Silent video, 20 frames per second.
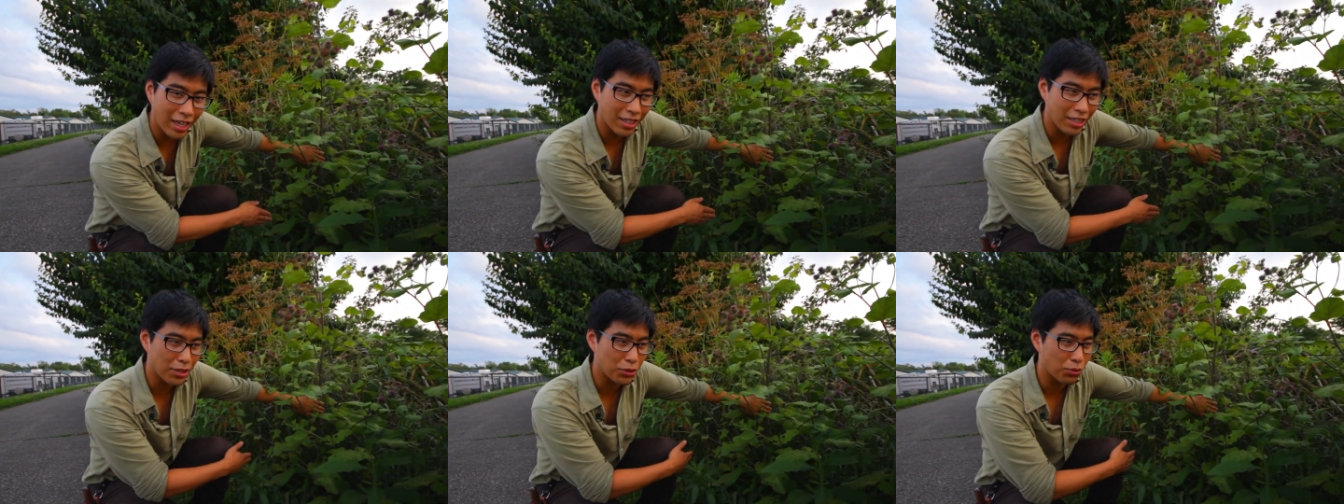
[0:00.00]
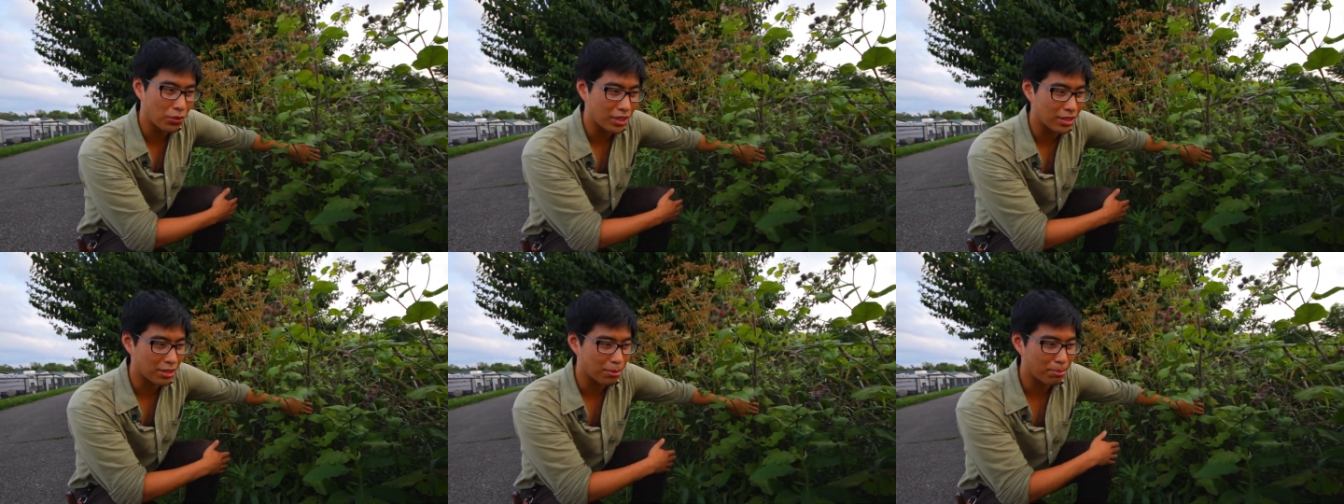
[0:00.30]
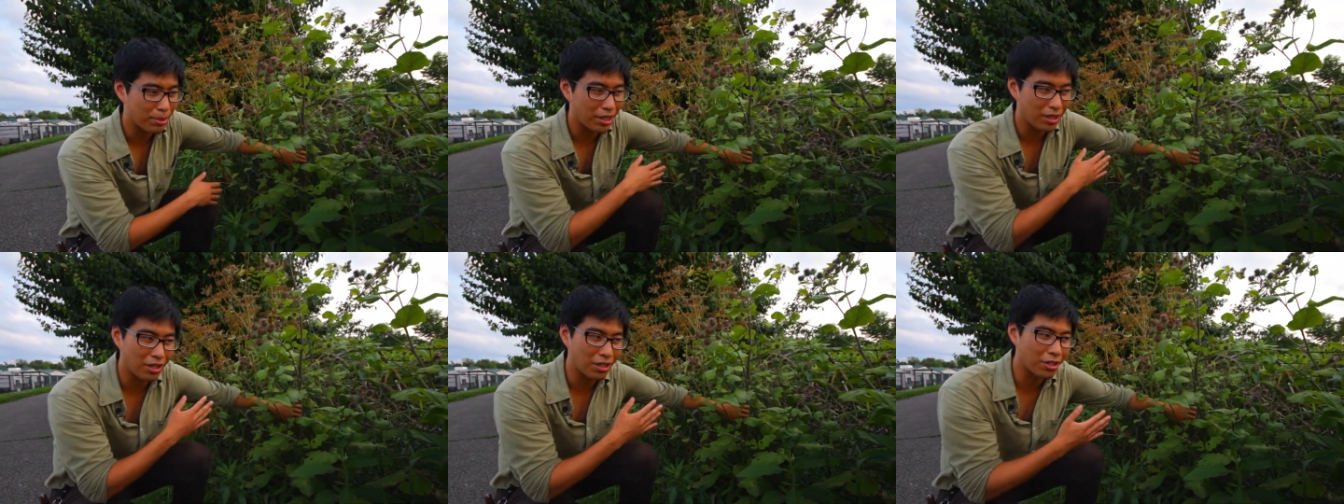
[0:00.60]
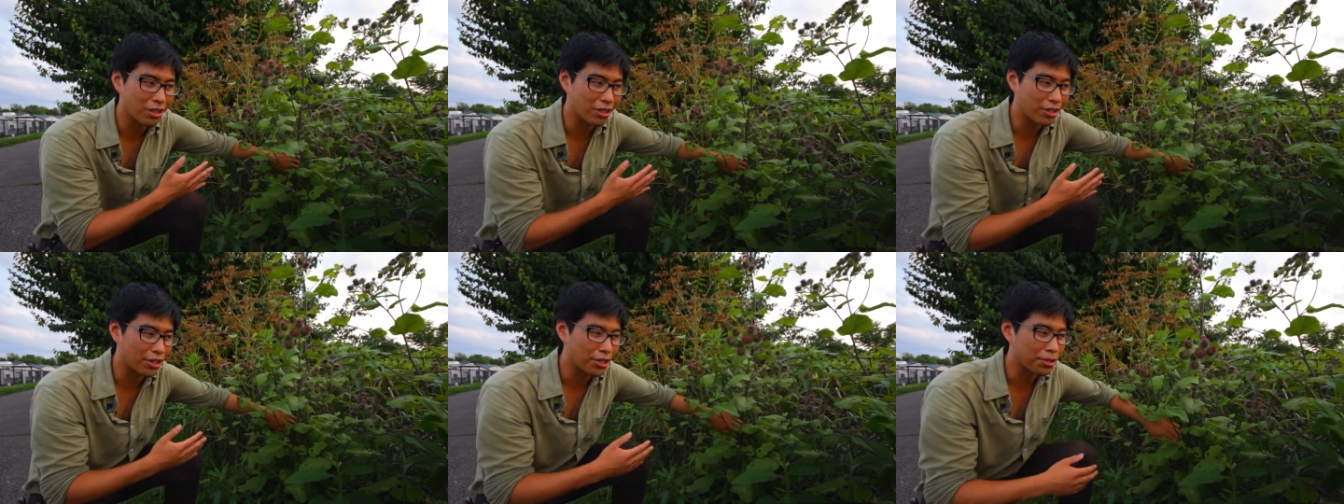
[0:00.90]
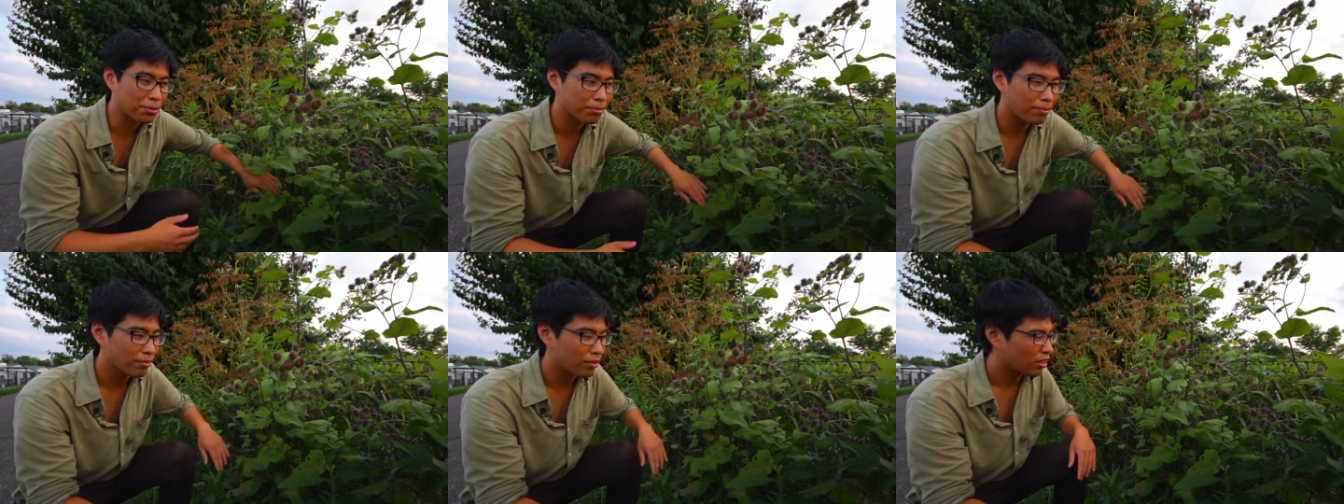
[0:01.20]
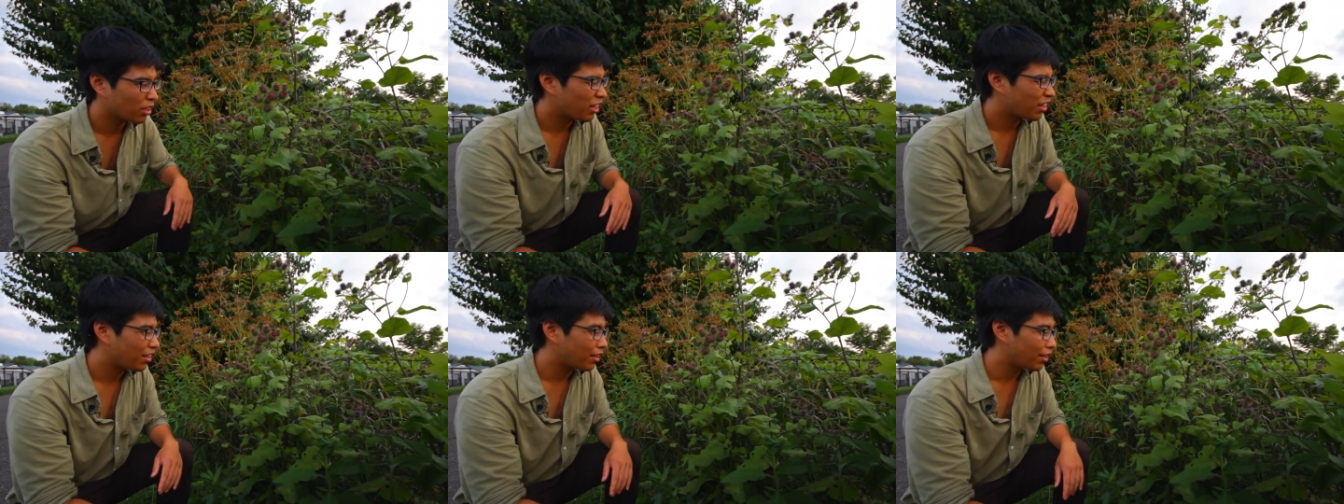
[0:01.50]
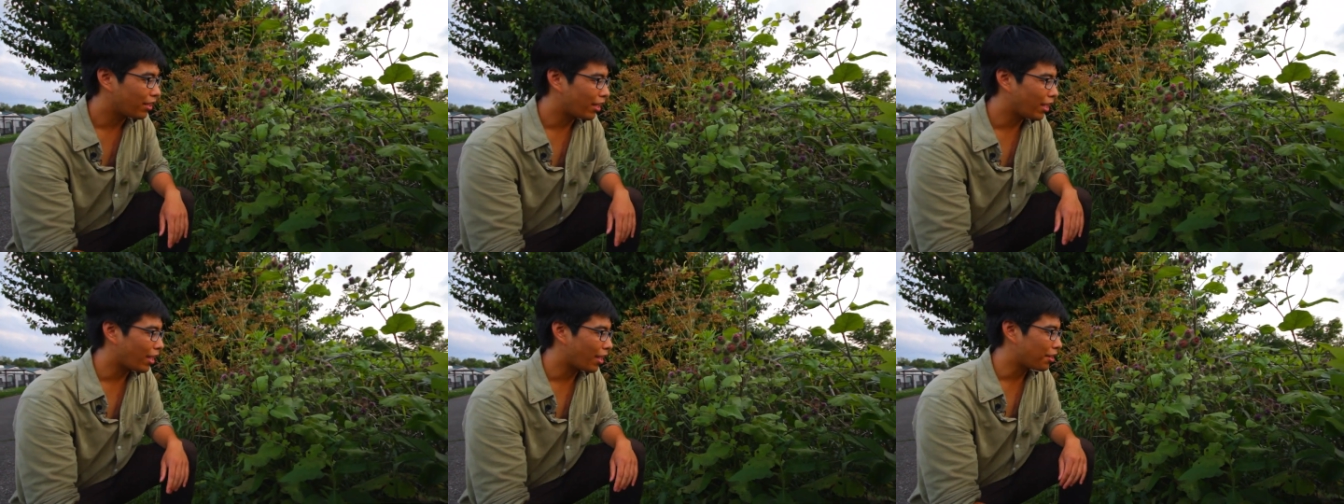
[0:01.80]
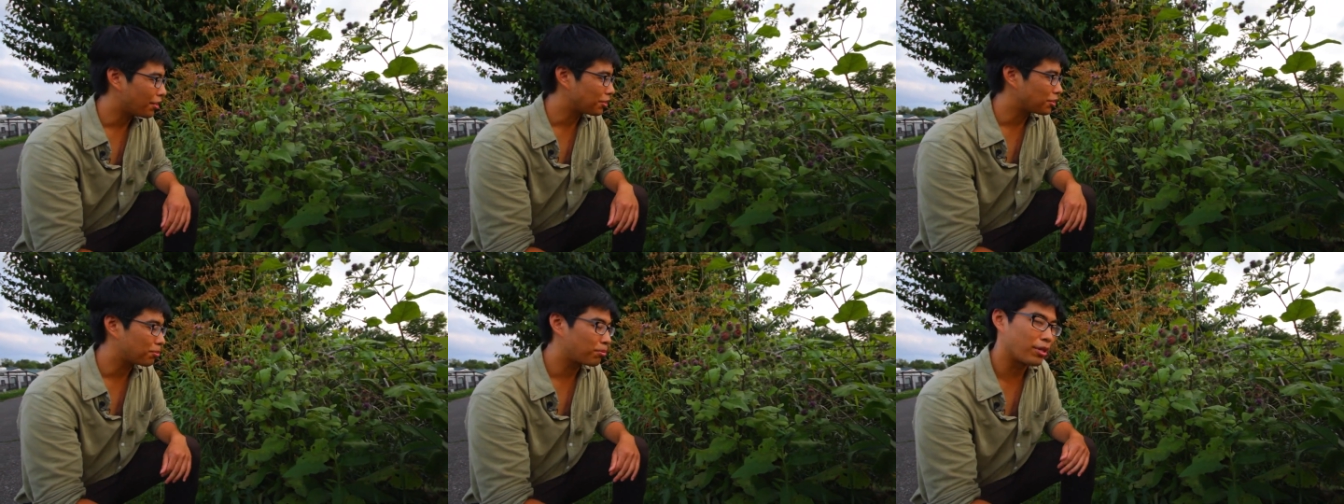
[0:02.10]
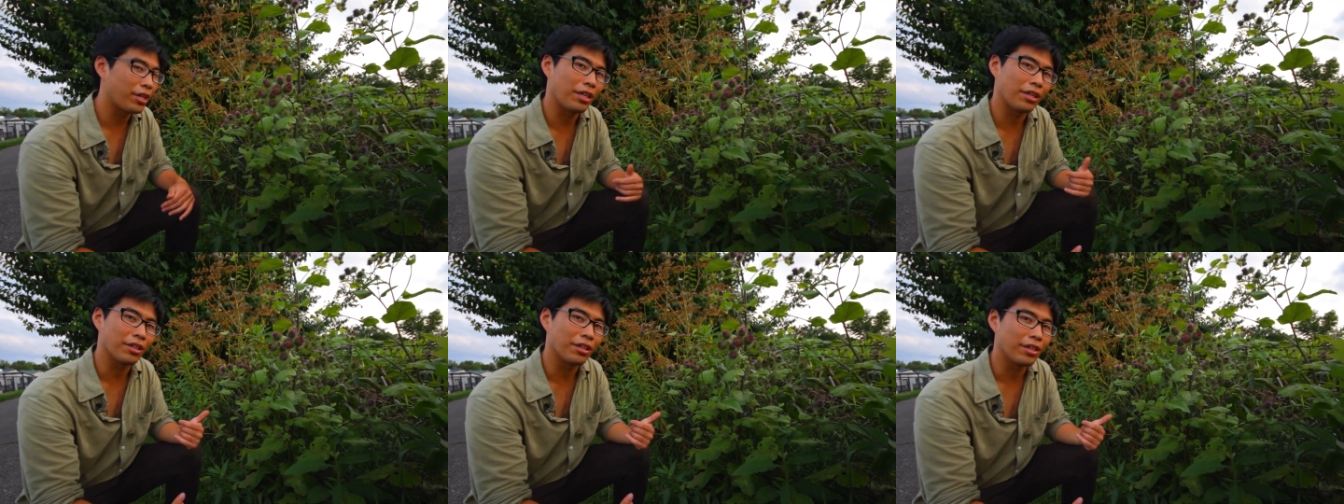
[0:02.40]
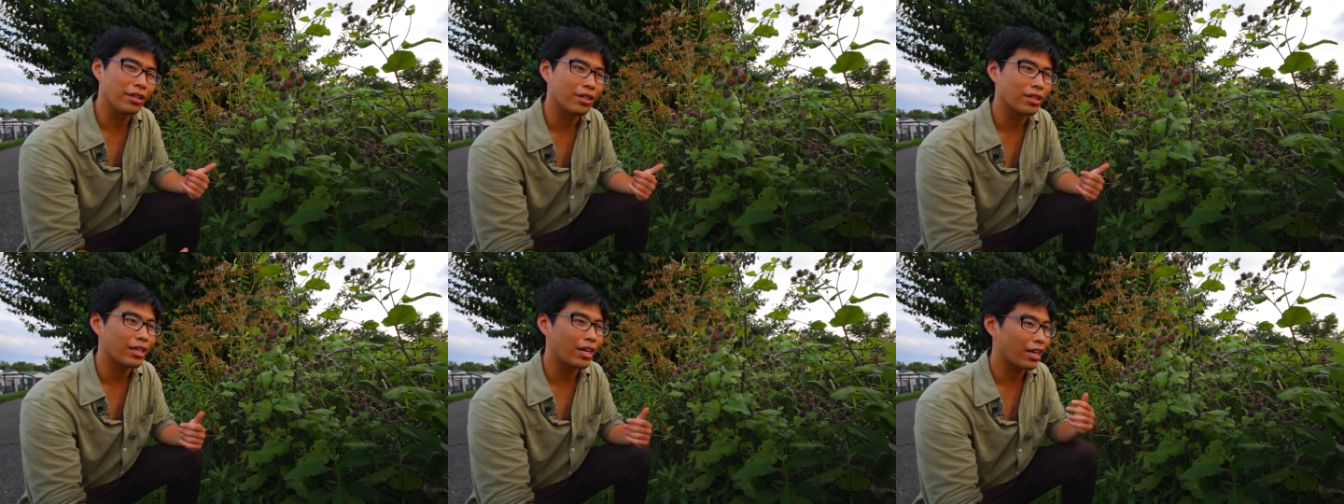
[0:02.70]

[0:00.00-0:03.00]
at least when it's a bit younger, and it's pretty good,